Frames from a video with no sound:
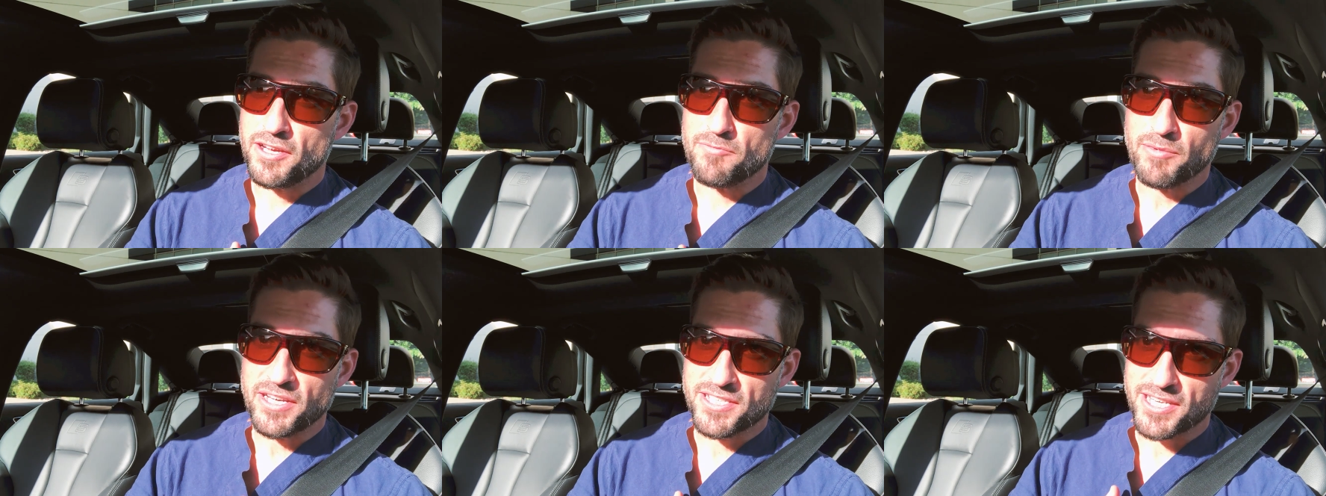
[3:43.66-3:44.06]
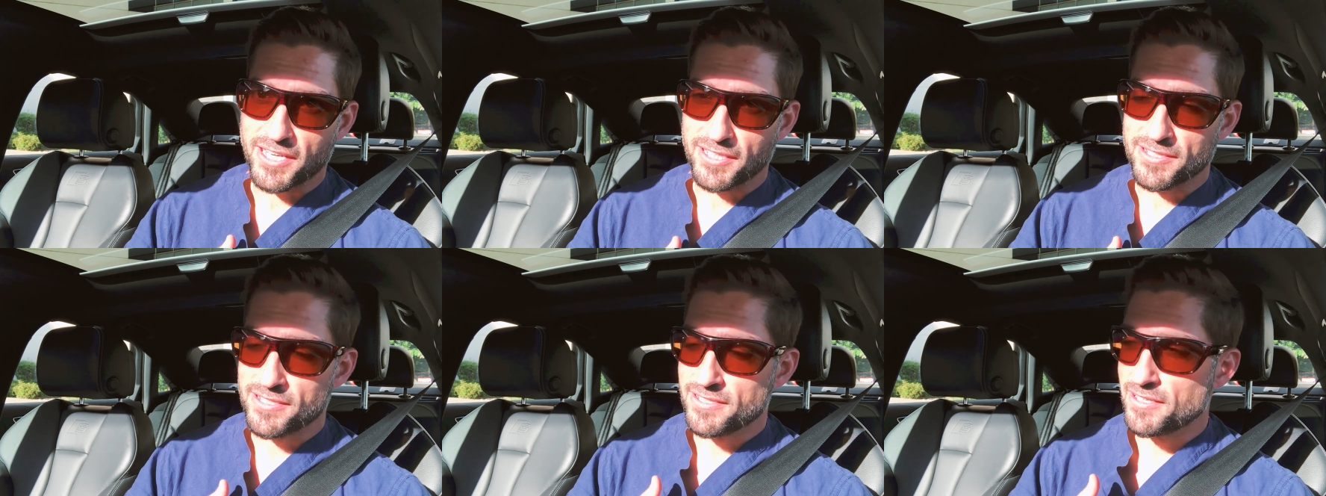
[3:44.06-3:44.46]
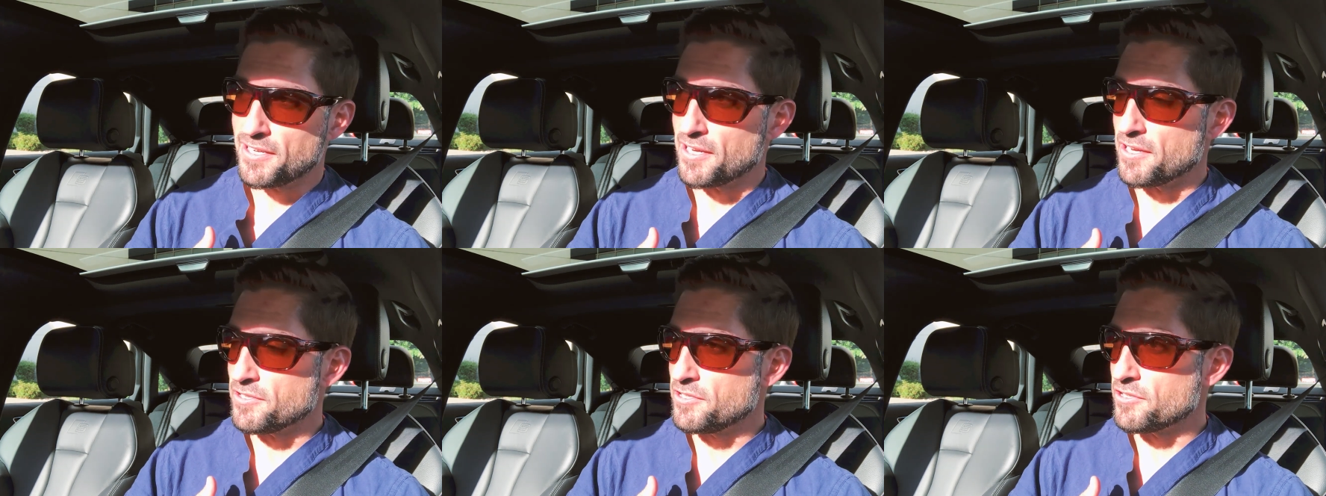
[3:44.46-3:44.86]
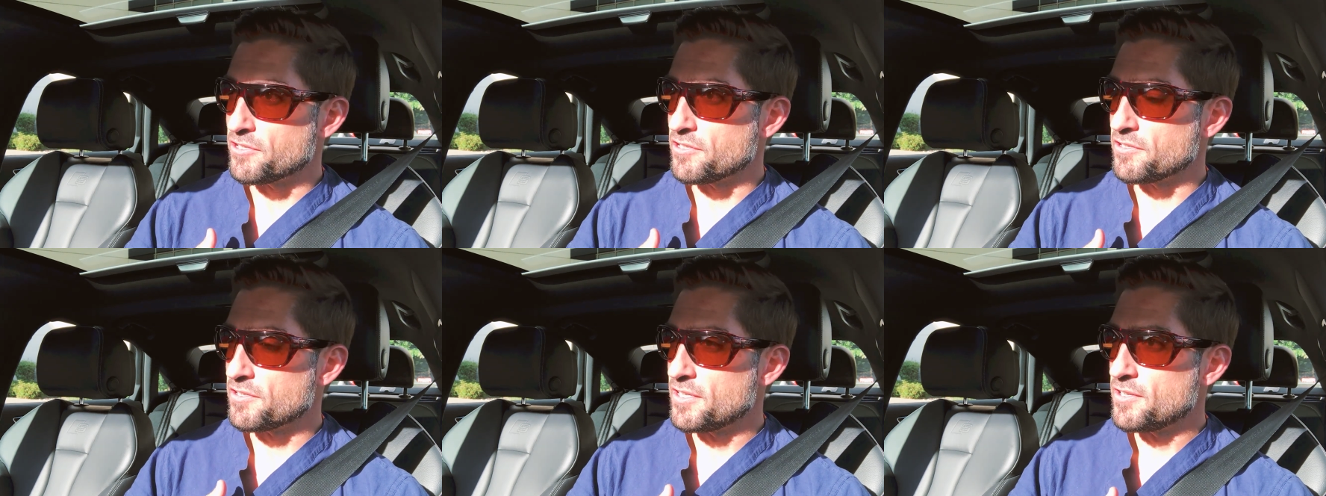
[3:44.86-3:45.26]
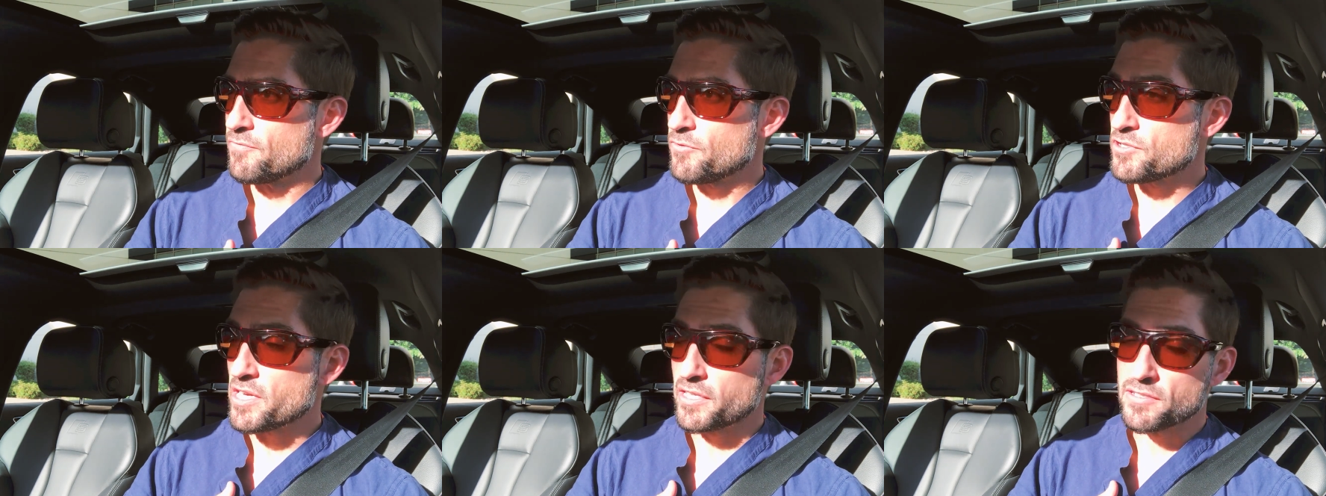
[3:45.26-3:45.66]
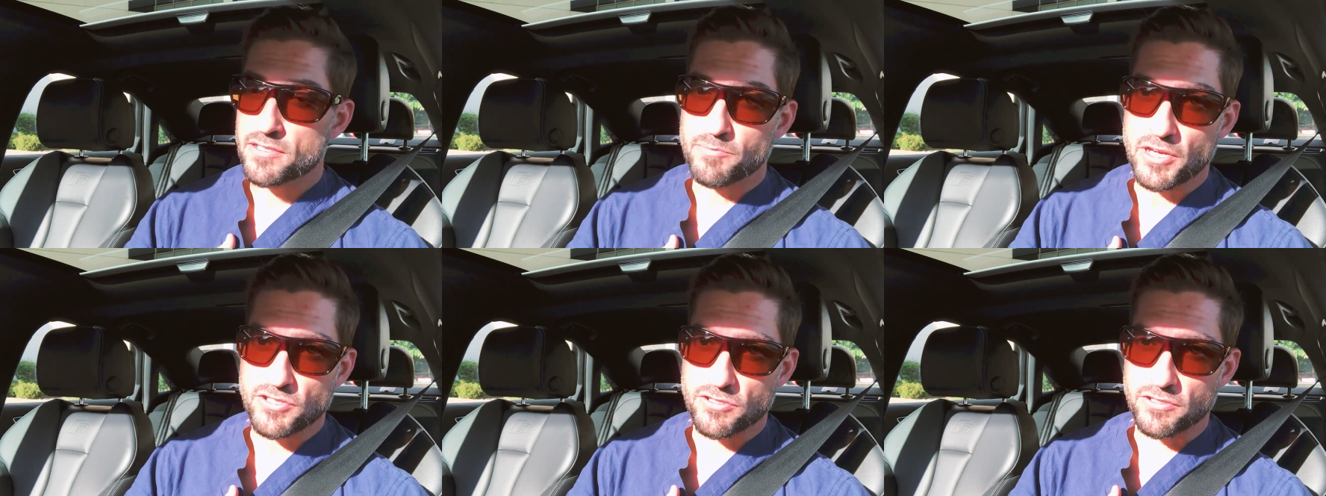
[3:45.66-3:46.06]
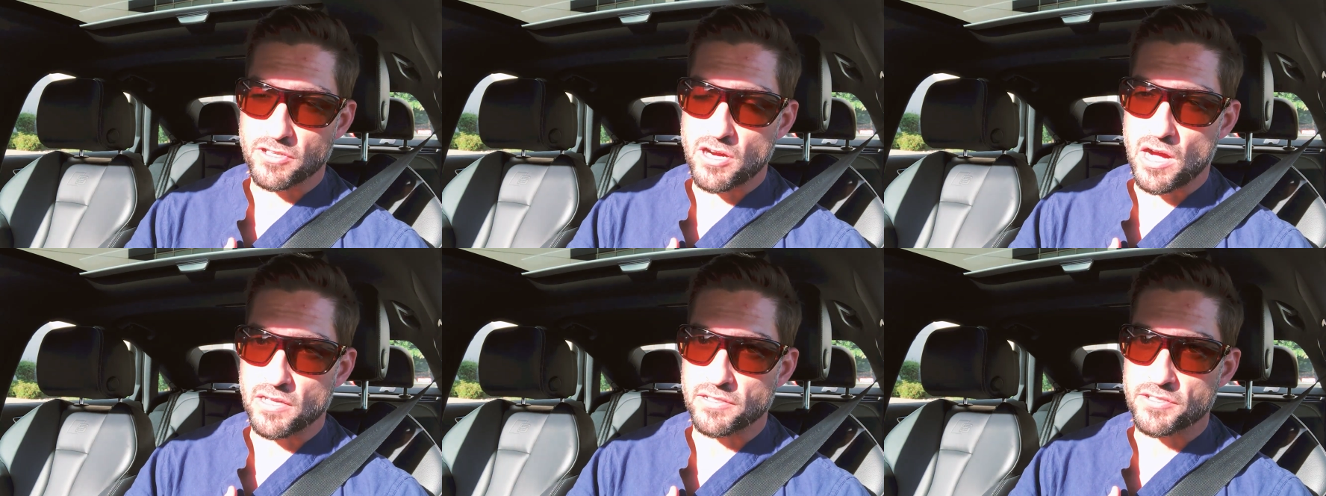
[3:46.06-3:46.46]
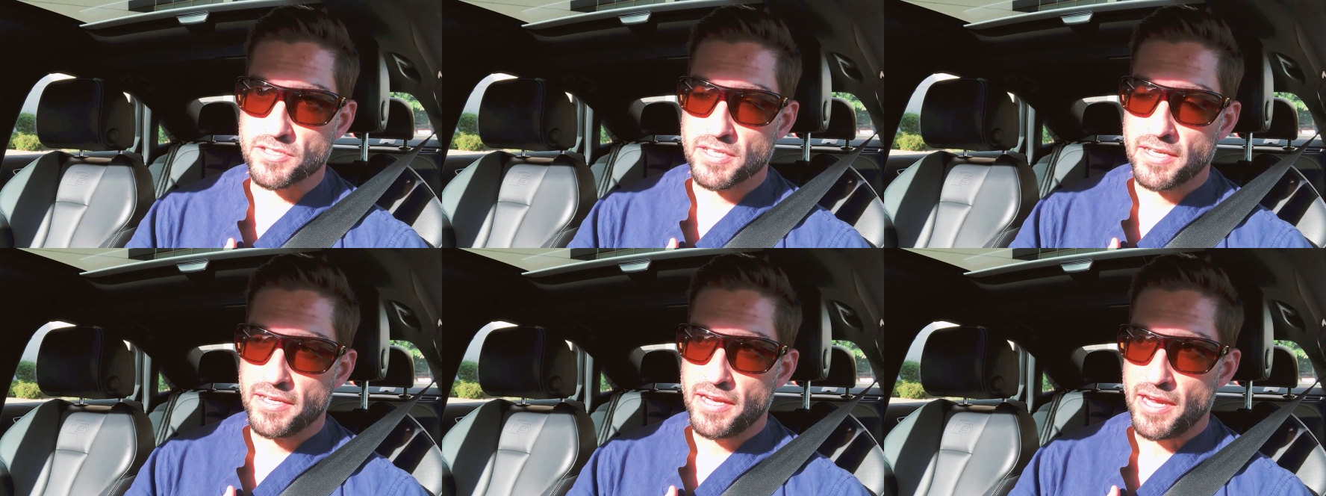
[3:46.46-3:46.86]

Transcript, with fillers: in my second uh, year, second semester in college,